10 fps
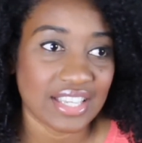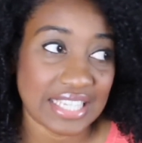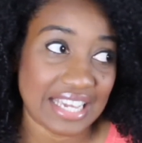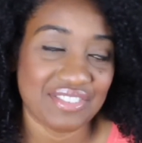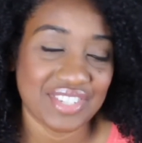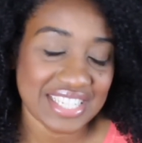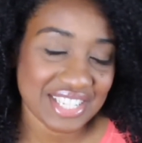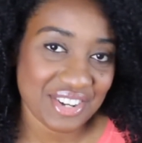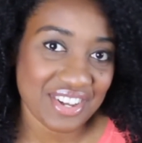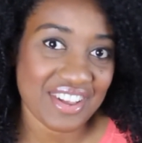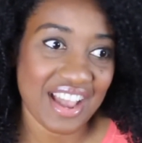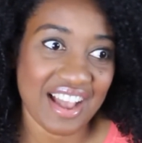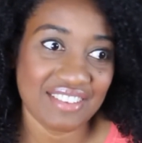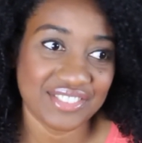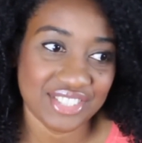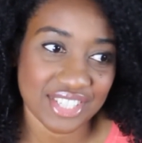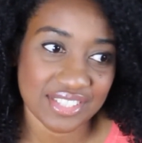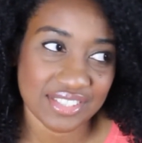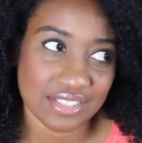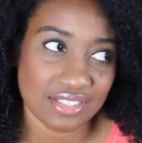Yeah, if you didn't know, I've
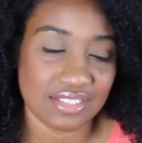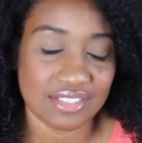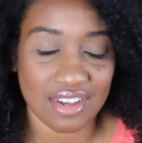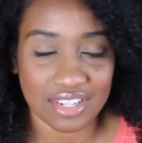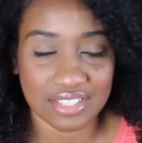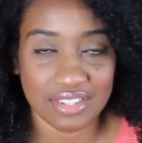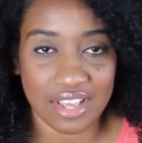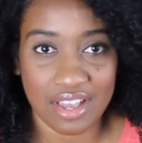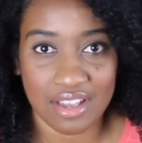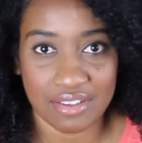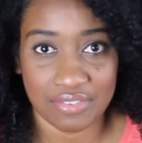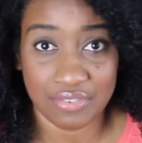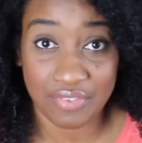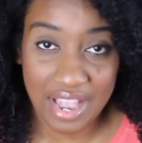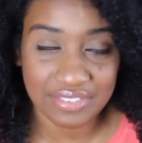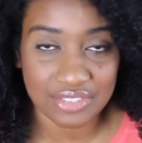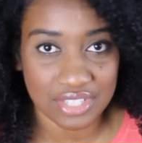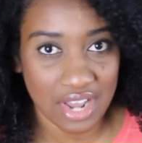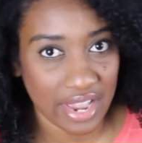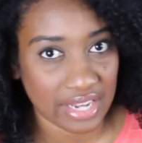just started the
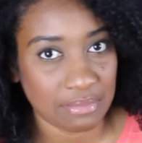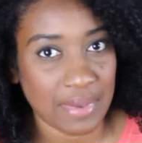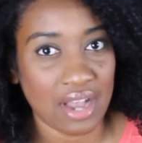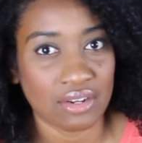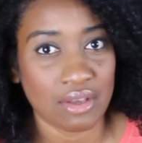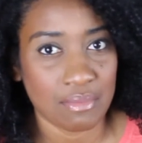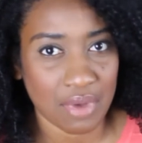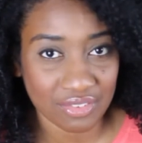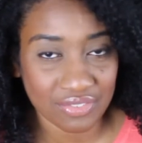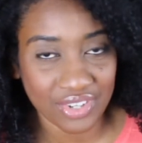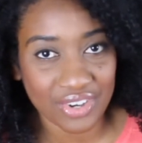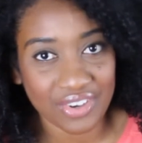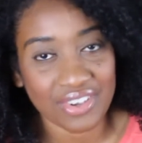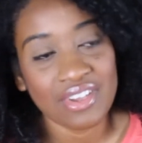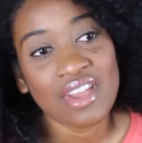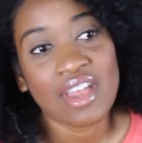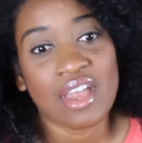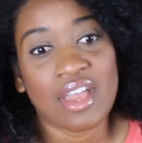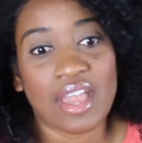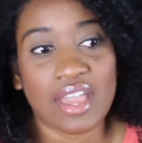5-2 diet about a month ago,
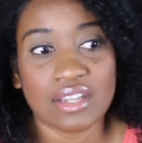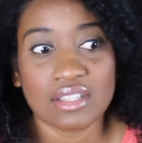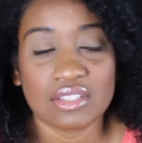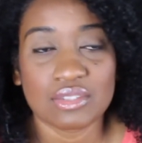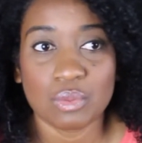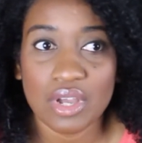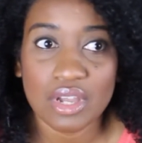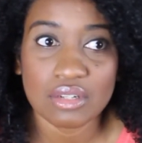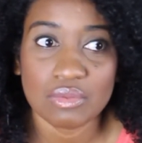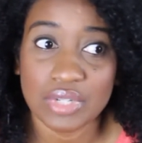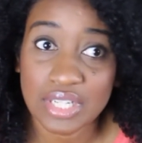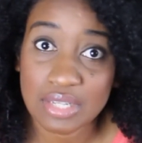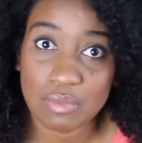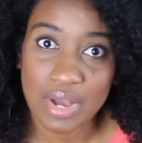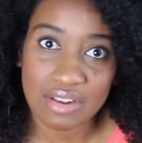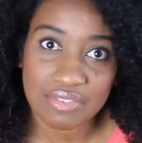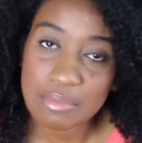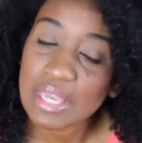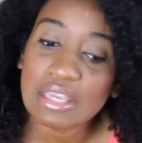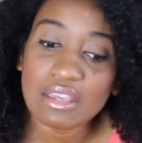and it's worked really well
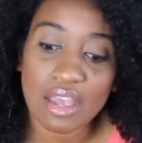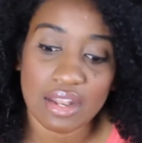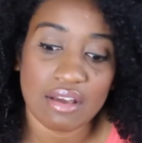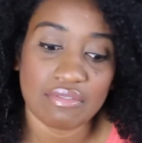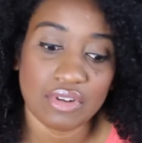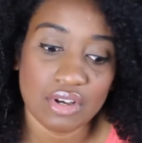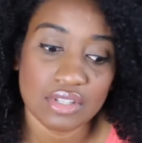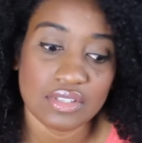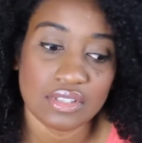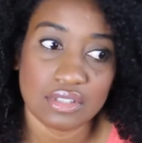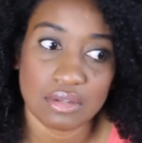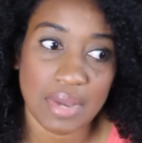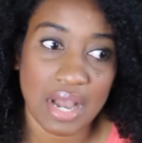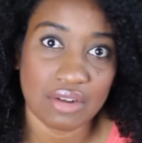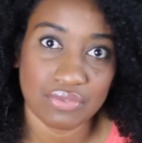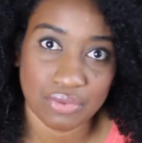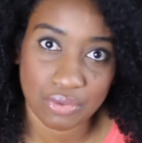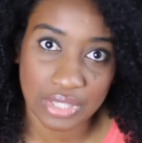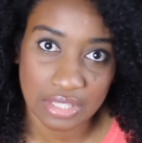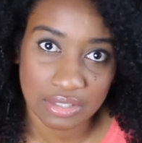for me, and I've lost about
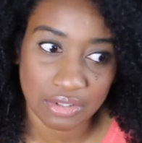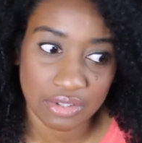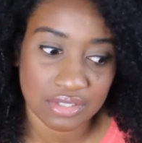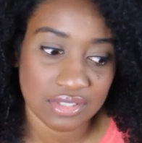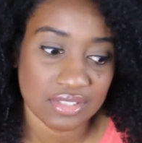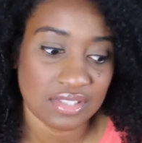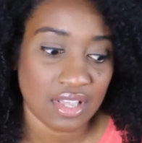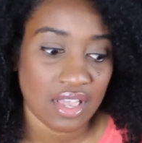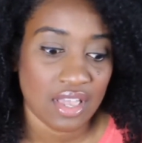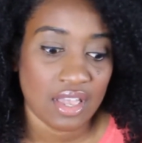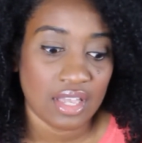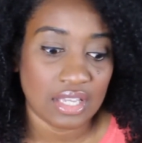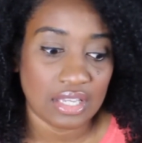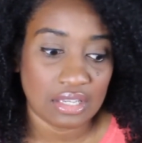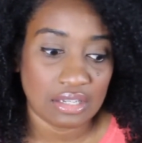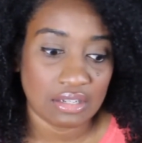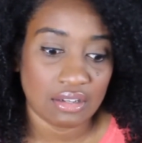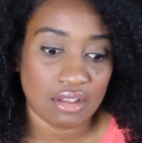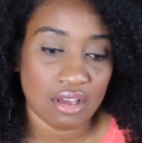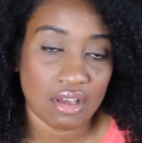4 kilos
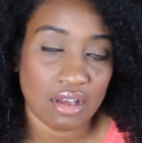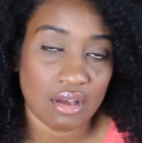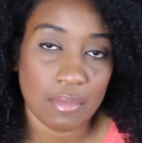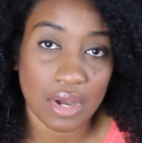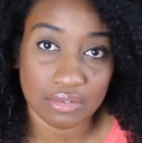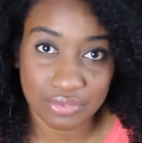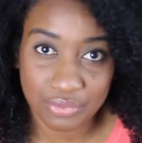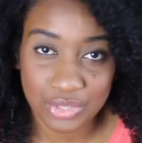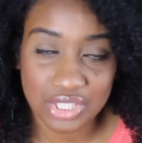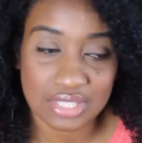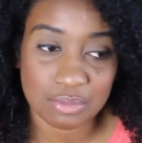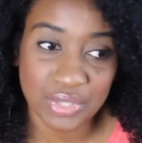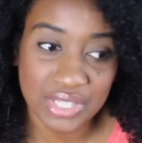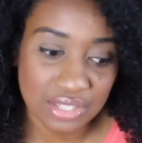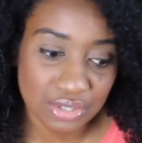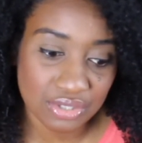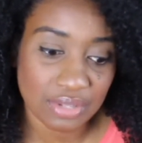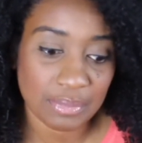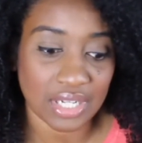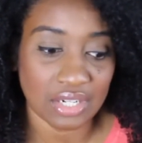in a month, which is pretty
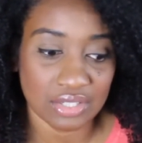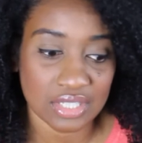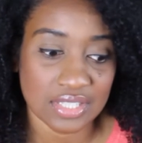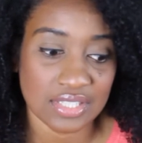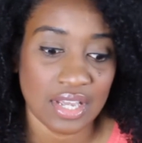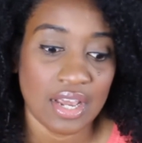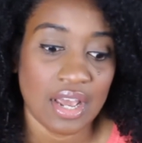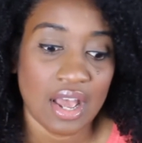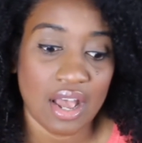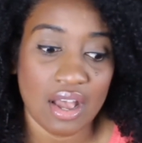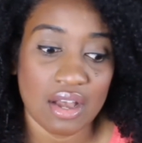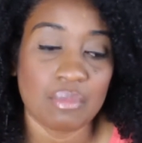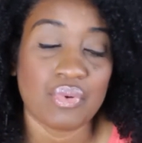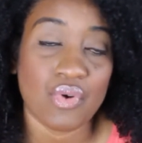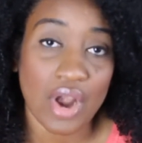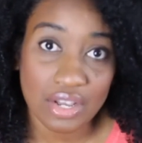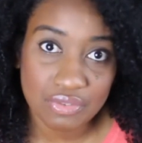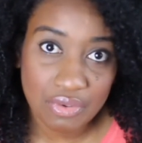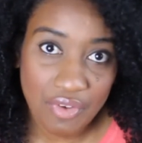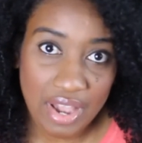good because prior
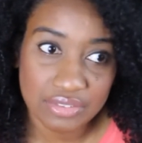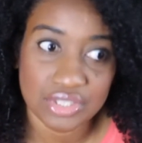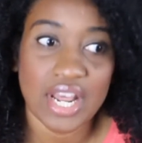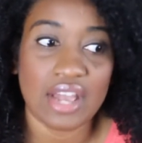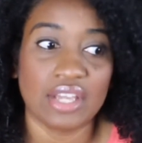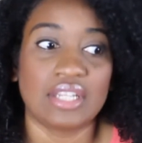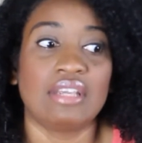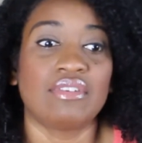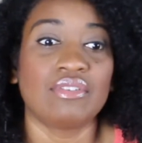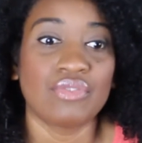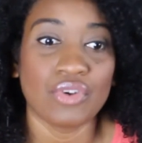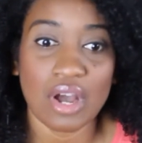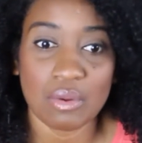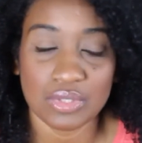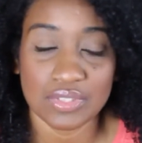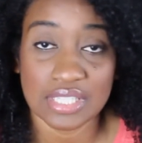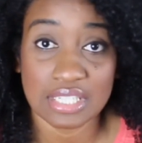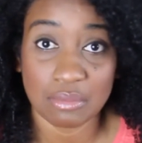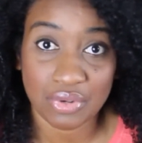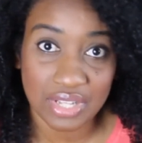to the 5-2 diet, even though I was
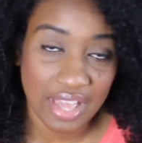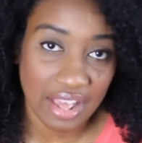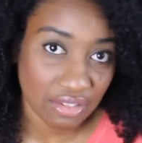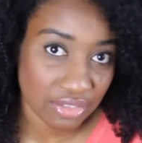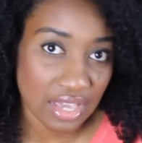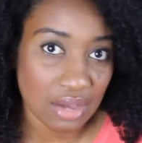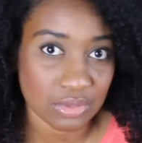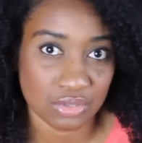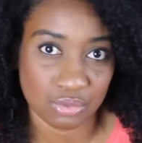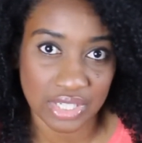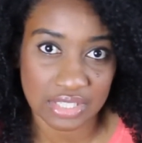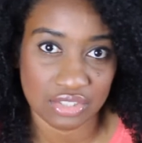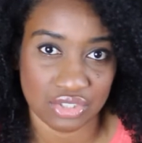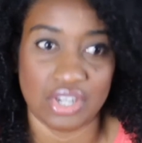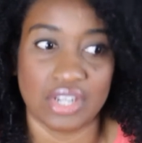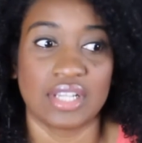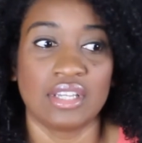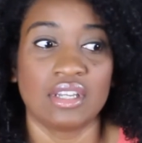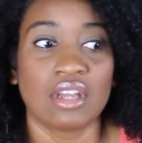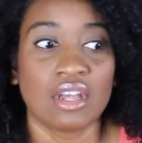eating pretty healthy, I was really
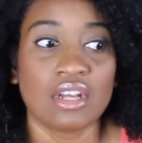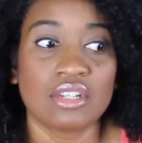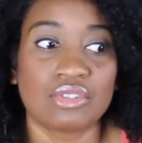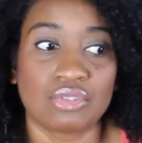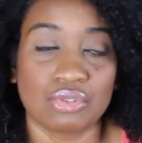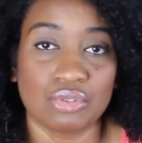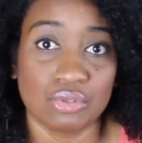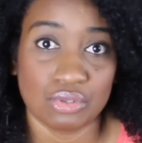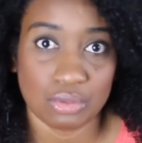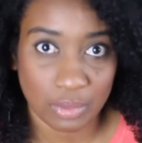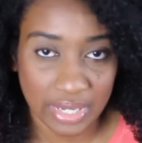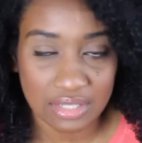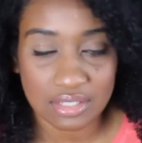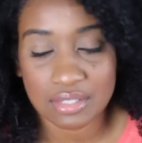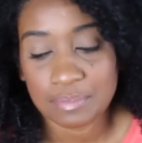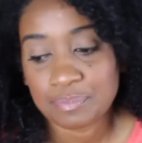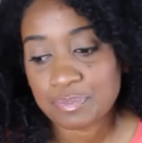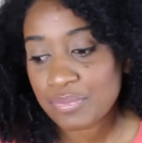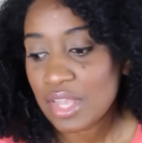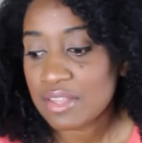struggling to lose weight.
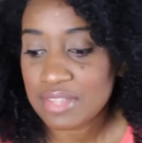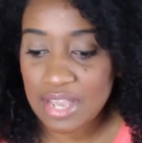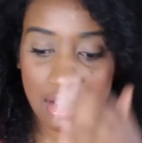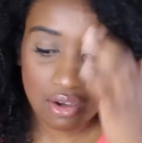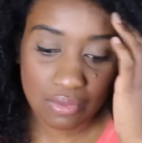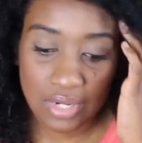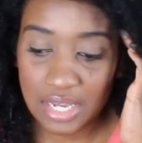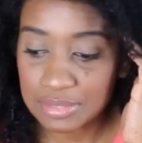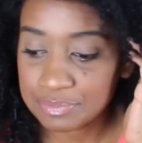Now,